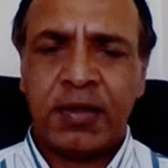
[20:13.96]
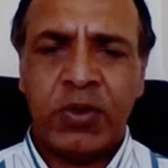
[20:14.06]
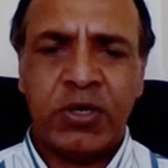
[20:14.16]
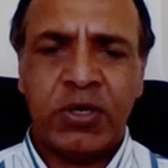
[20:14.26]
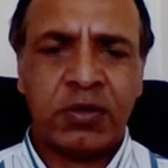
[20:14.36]

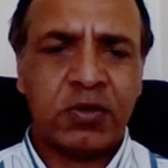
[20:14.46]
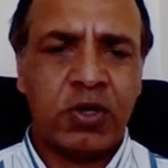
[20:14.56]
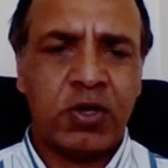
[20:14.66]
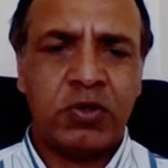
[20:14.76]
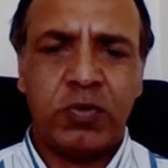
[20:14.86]
So we're not
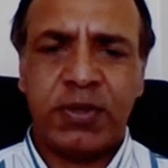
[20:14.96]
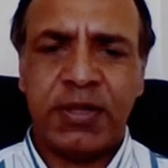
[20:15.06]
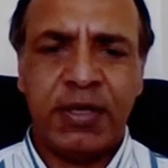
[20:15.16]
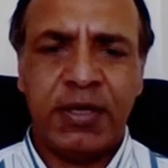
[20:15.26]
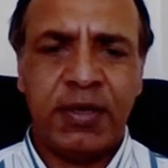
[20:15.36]
going to be
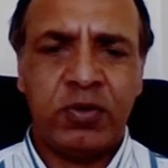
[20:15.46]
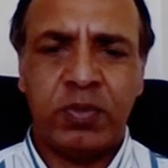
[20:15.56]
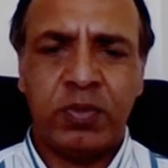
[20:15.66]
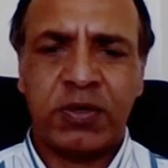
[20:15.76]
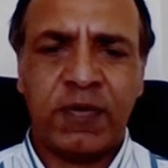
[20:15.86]
seeing
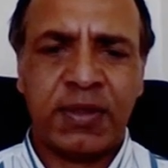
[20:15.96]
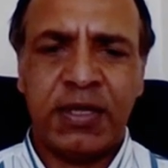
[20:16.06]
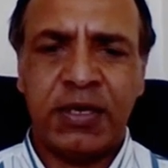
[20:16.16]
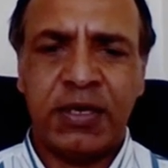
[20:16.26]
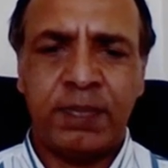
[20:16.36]
too much
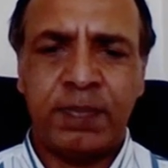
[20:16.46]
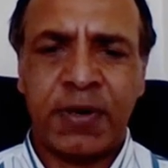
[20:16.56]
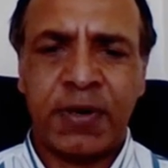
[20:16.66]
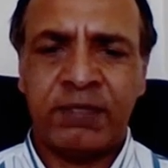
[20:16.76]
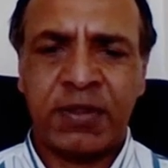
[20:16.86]
vaccine in the
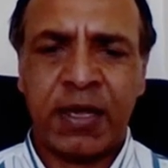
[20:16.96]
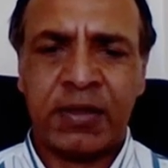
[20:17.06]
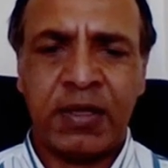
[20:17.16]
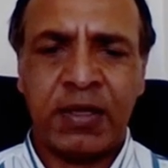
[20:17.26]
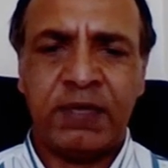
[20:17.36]
private
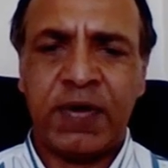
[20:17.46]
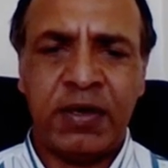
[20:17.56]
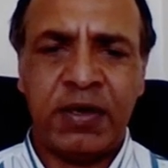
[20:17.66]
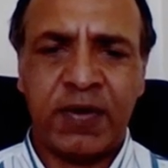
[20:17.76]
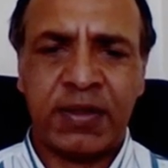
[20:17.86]
sector, if
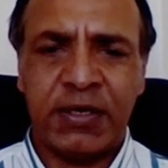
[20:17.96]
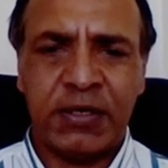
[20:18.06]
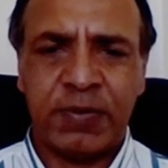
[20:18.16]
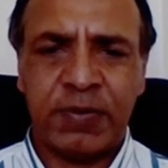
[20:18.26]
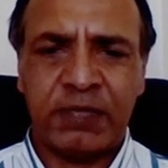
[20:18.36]
any
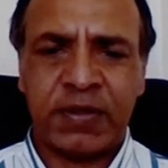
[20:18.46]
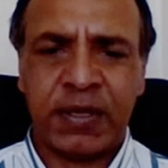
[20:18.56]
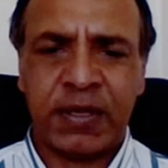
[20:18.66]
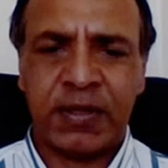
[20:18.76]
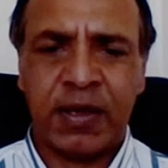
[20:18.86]
vaccine in the private
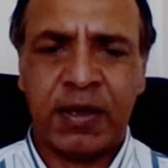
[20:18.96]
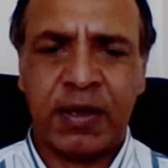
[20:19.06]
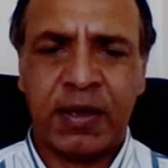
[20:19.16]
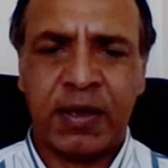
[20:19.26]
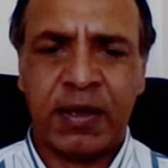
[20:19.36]
sector.
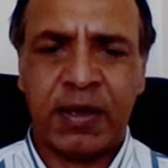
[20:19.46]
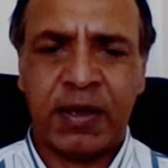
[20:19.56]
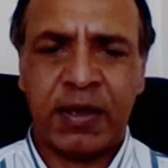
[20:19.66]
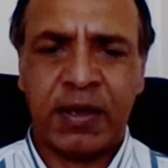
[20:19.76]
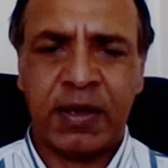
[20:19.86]
All of the
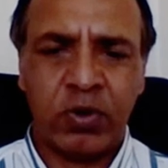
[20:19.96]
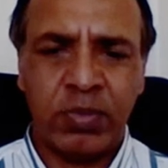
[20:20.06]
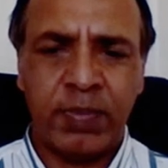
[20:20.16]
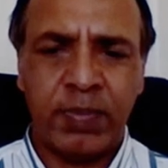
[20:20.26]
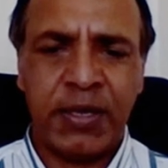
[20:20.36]
vaccine that
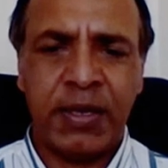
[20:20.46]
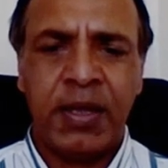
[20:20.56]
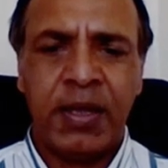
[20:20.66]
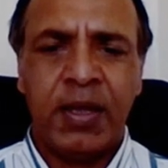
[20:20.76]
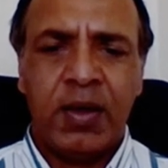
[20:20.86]

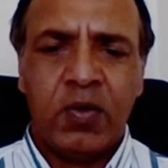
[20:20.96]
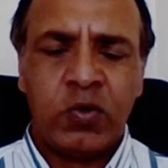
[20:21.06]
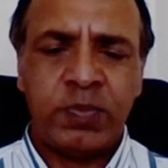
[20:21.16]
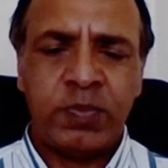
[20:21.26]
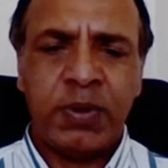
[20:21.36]
probably
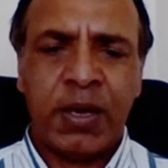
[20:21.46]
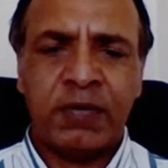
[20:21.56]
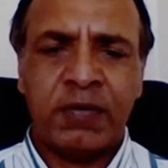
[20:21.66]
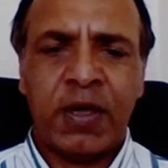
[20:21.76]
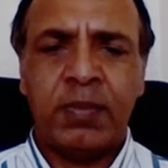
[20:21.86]
would be
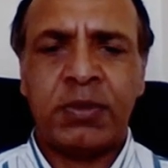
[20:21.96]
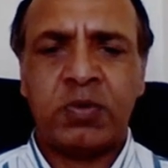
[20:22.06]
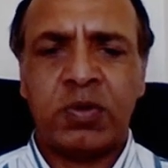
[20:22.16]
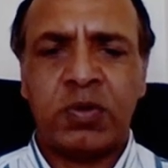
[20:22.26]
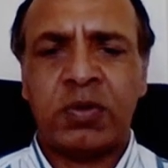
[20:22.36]
made
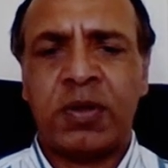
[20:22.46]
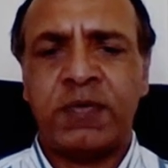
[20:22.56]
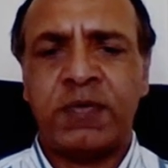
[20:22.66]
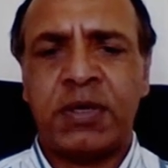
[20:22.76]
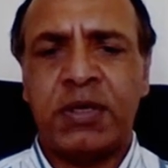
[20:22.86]
available to South
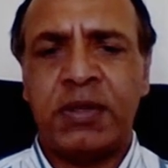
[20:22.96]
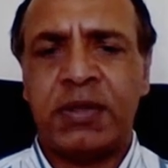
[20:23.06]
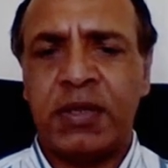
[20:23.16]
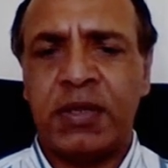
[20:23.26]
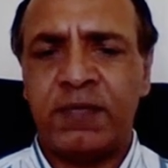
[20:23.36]

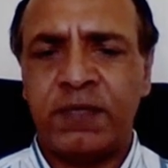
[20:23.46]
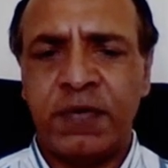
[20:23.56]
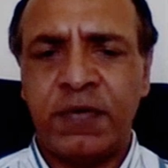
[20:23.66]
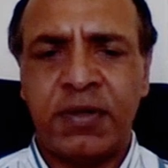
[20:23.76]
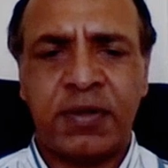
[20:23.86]
Africans in the
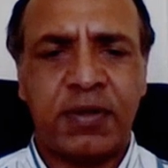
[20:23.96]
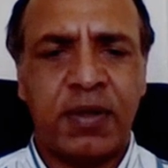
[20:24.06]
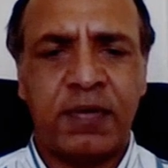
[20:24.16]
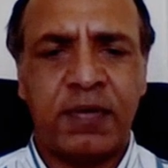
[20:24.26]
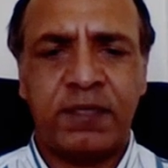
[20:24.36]

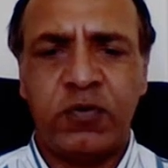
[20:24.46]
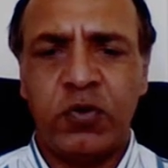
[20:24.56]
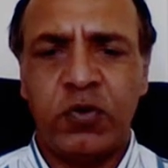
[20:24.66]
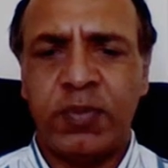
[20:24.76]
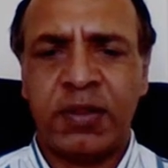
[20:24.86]
first
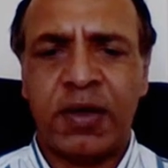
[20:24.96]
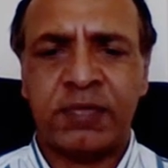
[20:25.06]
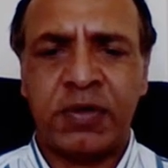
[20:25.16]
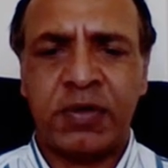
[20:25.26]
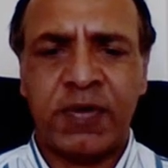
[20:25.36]
few months
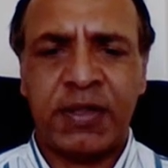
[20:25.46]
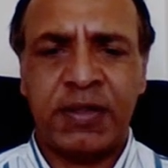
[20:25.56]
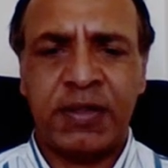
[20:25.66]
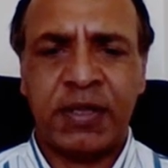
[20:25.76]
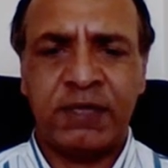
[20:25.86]
after the
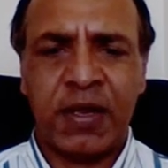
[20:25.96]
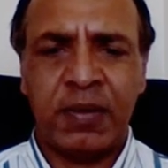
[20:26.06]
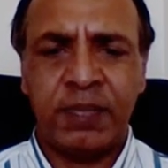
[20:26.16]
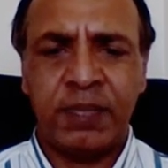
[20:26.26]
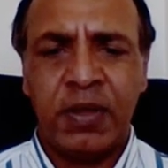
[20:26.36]
vaccines are
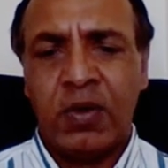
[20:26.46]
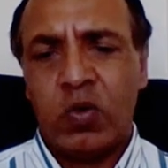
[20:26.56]
developed,